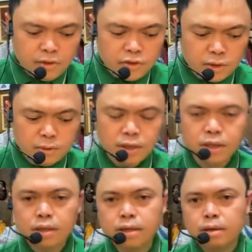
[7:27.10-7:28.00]
When
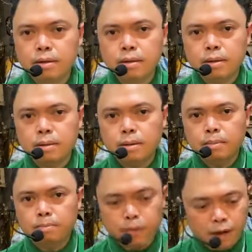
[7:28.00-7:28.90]
Jonah
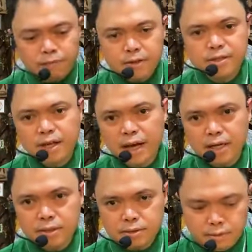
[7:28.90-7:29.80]

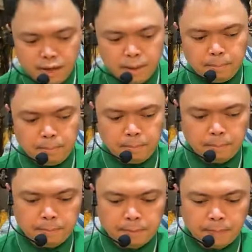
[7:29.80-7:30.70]
prophesied to them,
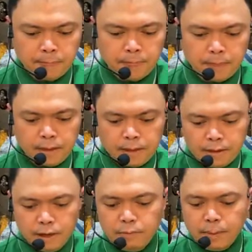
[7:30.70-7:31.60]

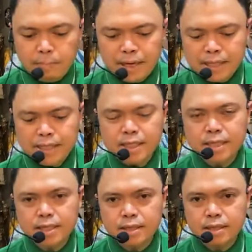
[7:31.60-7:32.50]
they
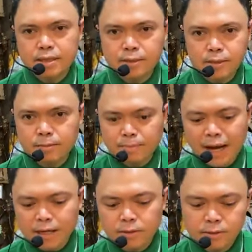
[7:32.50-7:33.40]
repented and turned
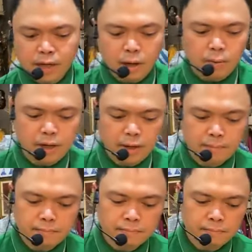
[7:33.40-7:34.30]
back to Yahweh.
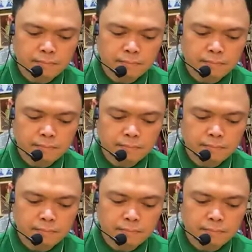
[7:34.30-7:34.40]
